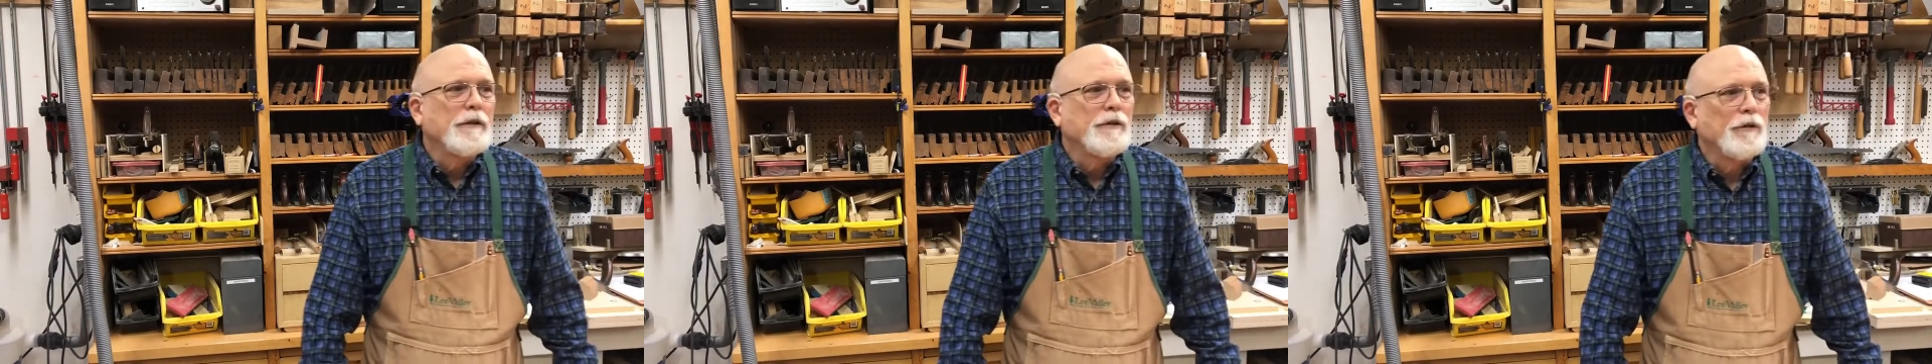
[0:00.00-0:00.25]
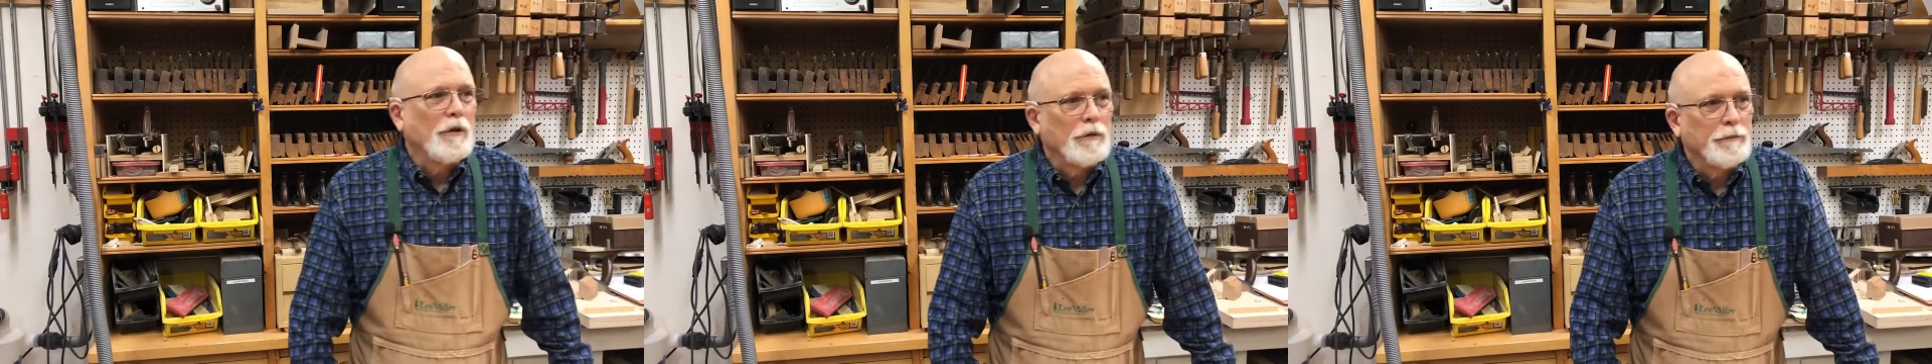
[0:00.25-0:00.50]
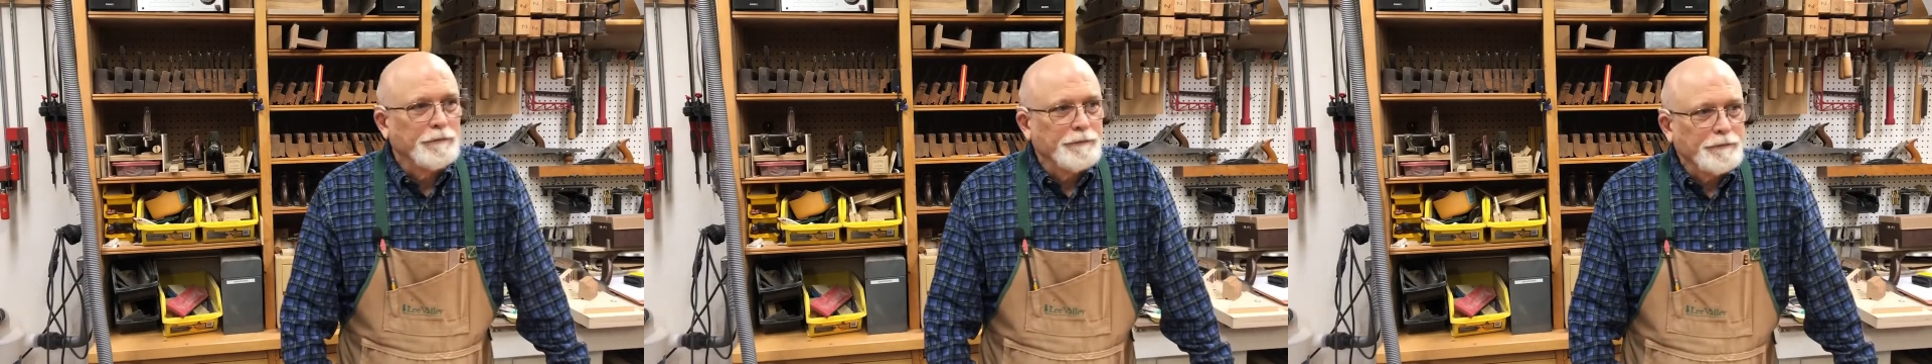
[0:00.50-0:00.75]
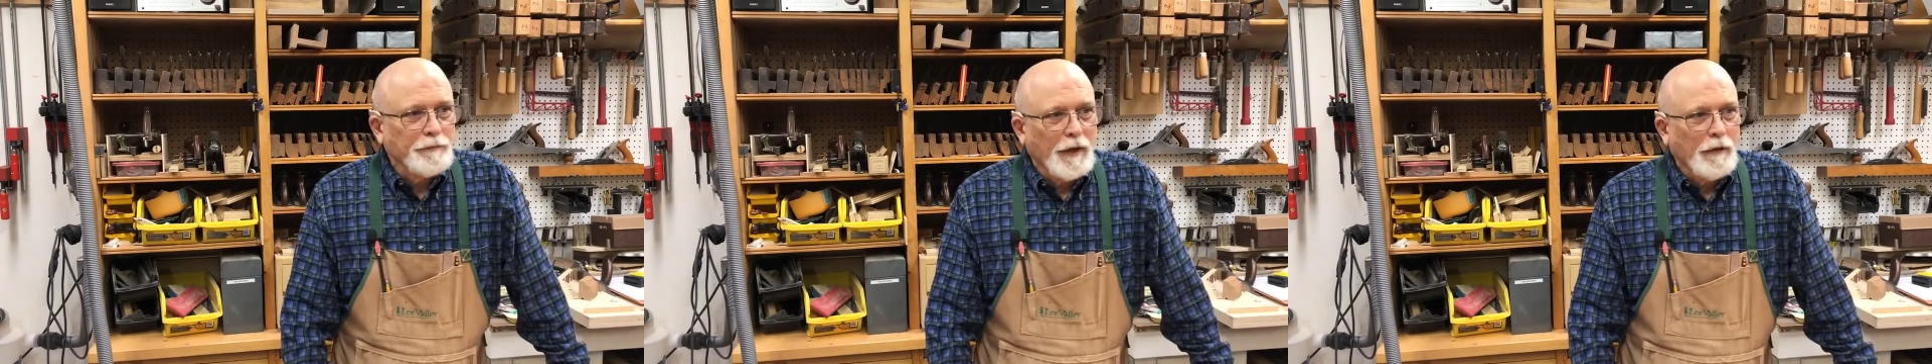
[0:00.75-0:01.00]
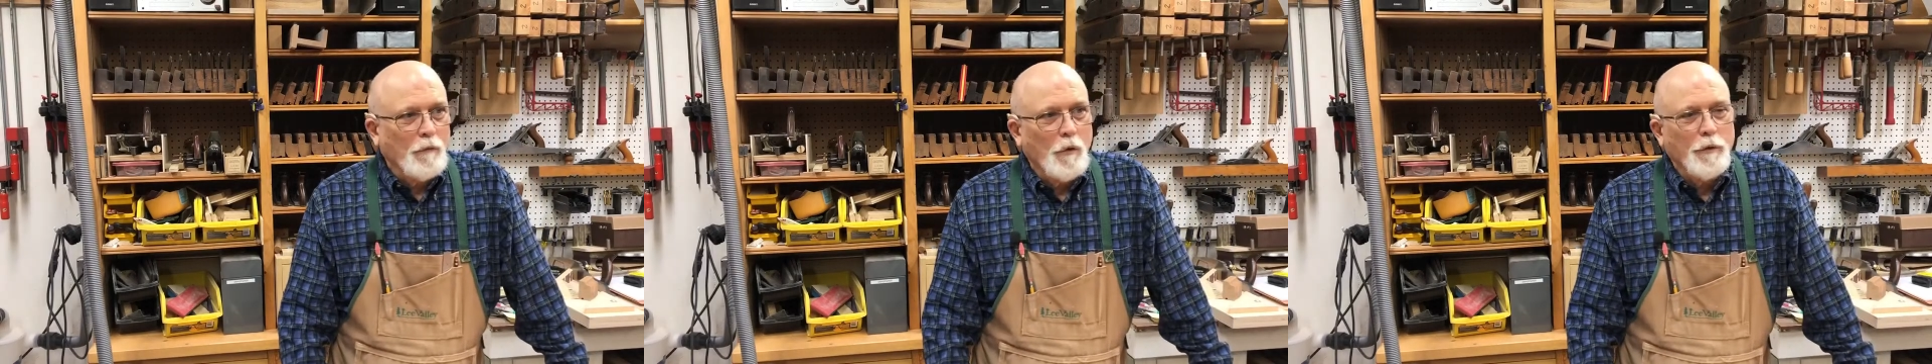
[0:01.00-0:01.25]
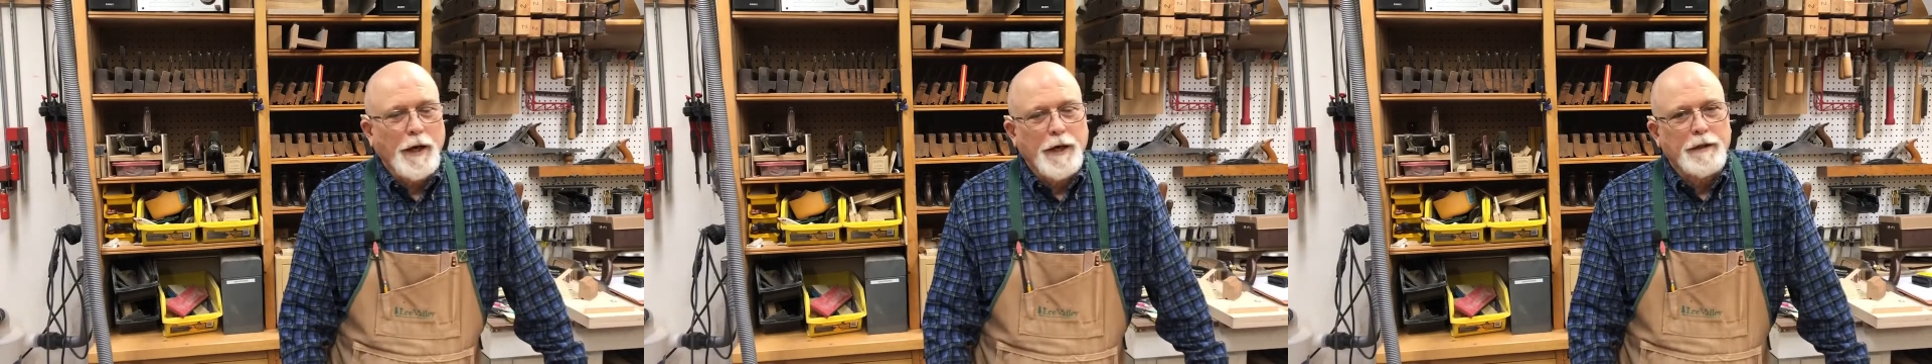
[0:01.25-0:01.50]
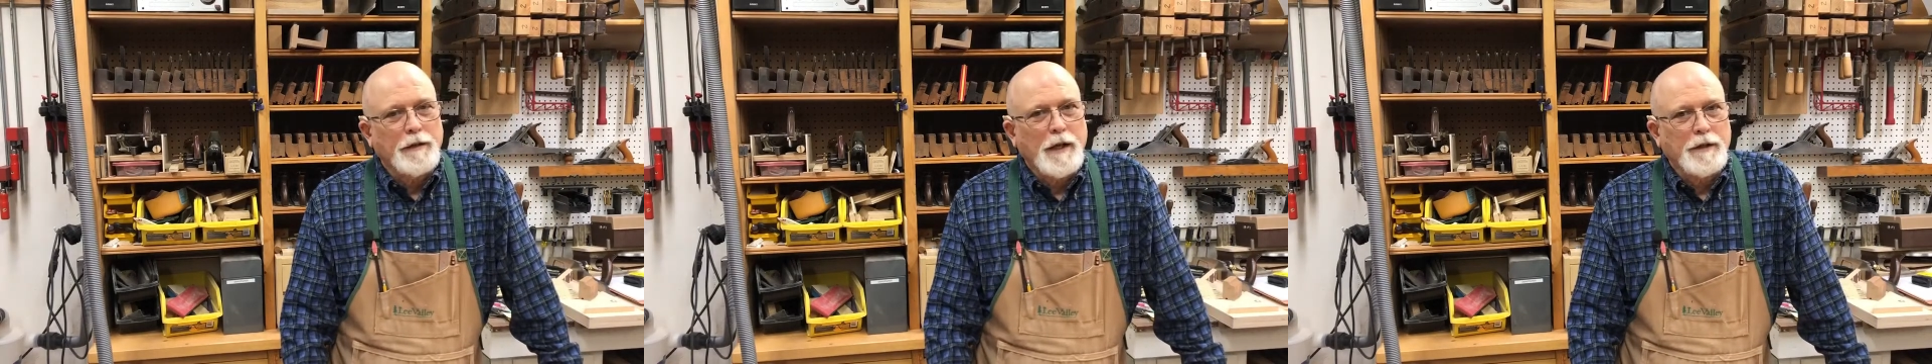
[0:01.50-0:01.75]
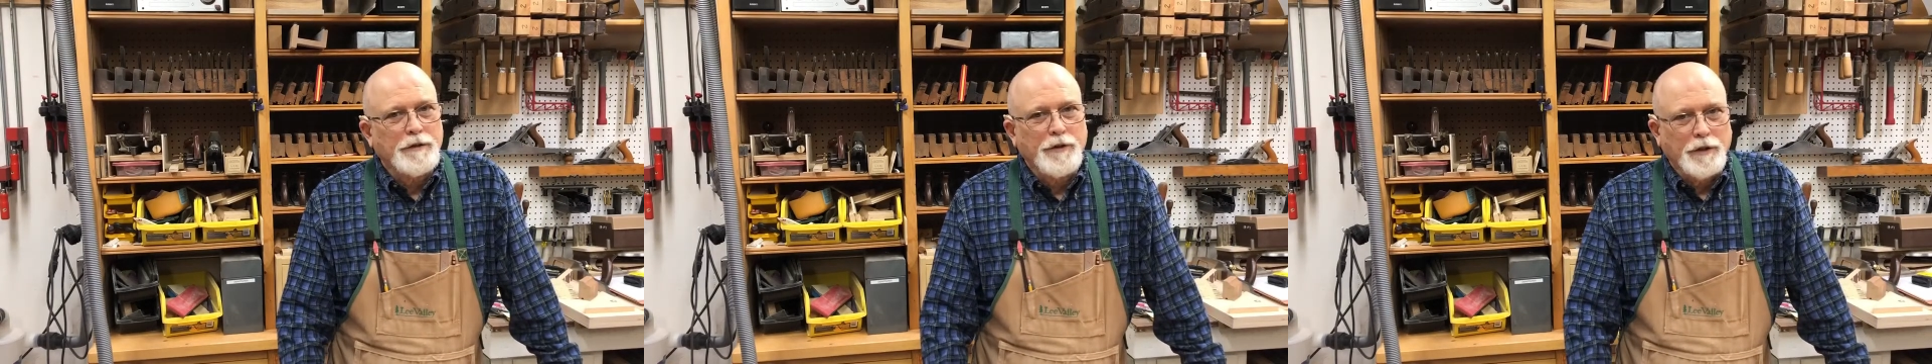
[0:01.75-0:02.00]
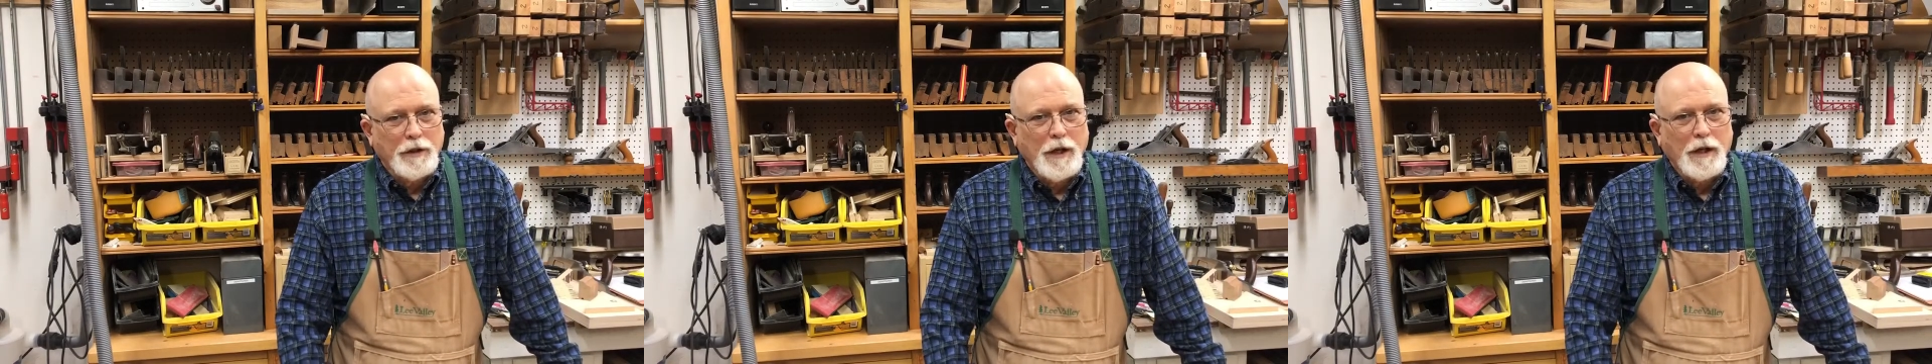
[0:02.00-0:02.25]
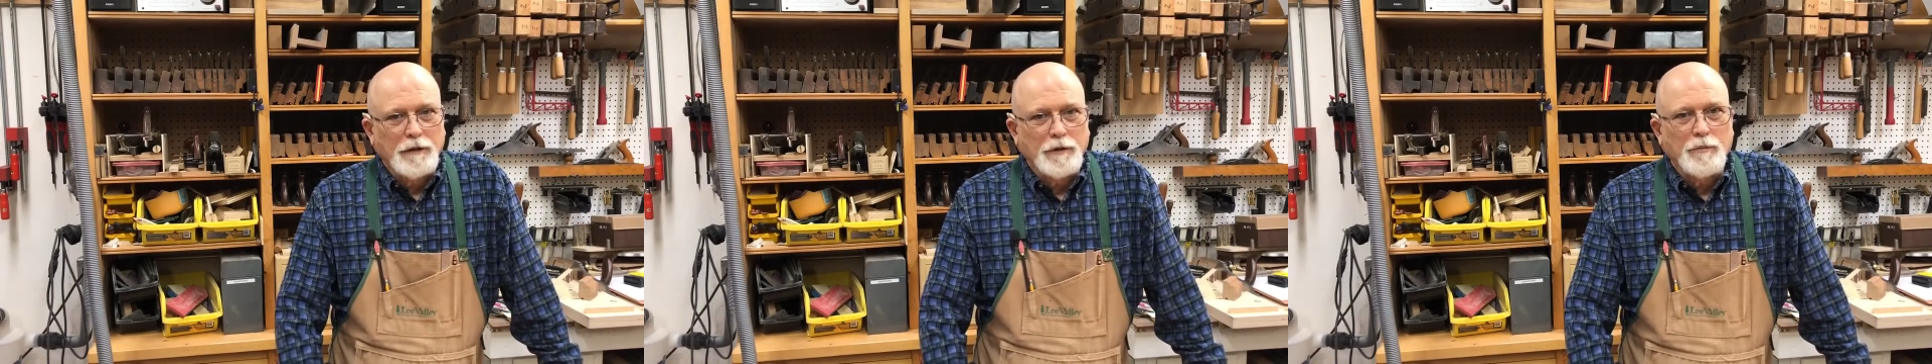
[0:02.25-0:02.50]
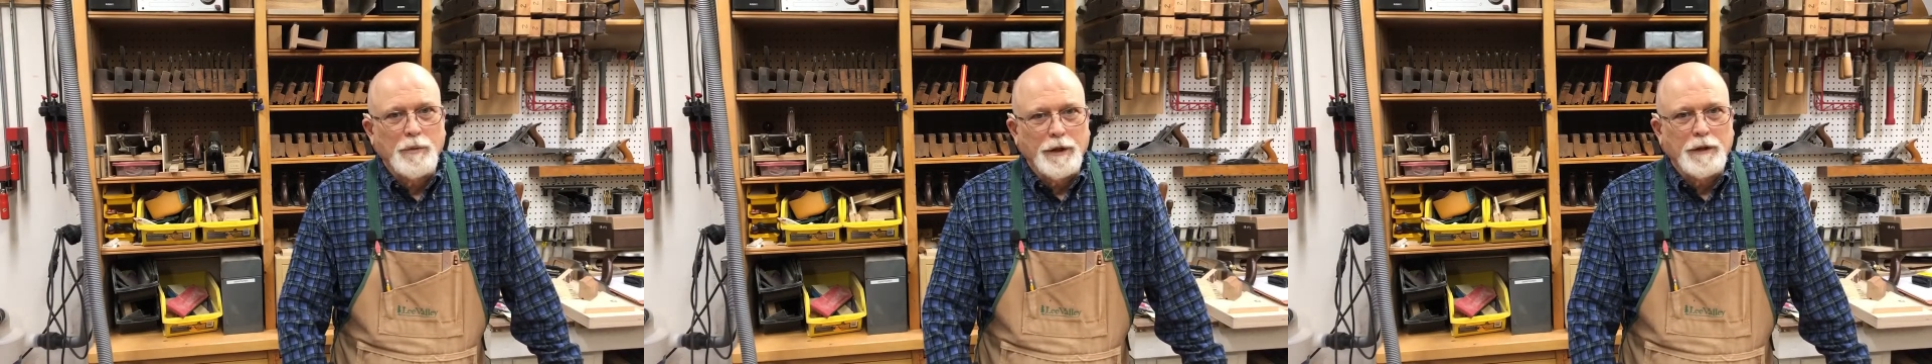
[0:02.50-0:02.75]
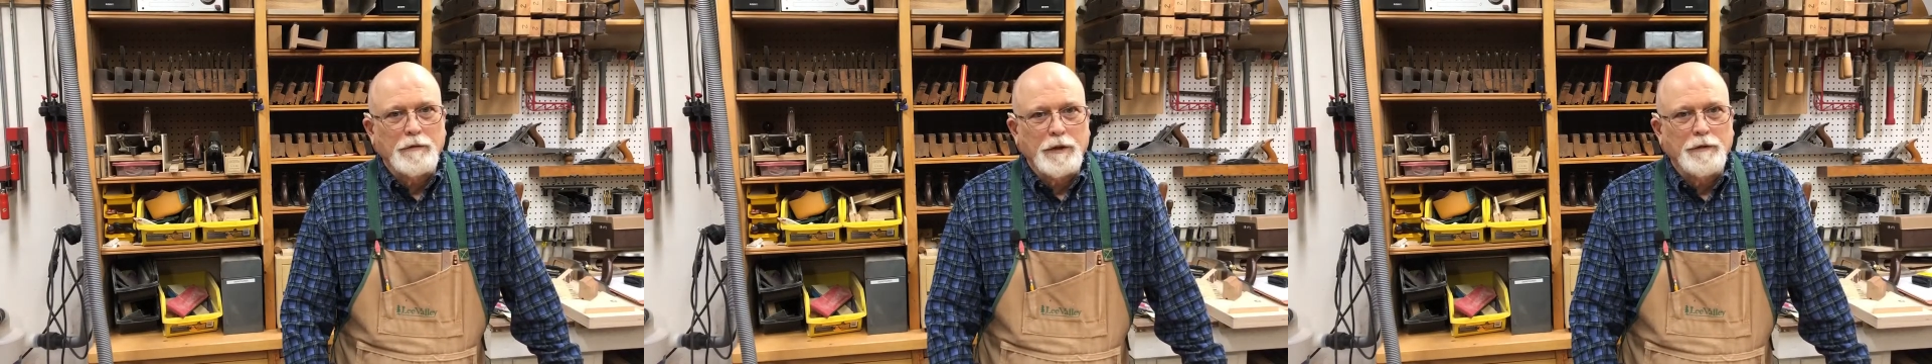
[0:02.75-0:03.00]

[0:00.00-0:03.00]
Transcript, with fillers: So it won't add a lot to the color, but it,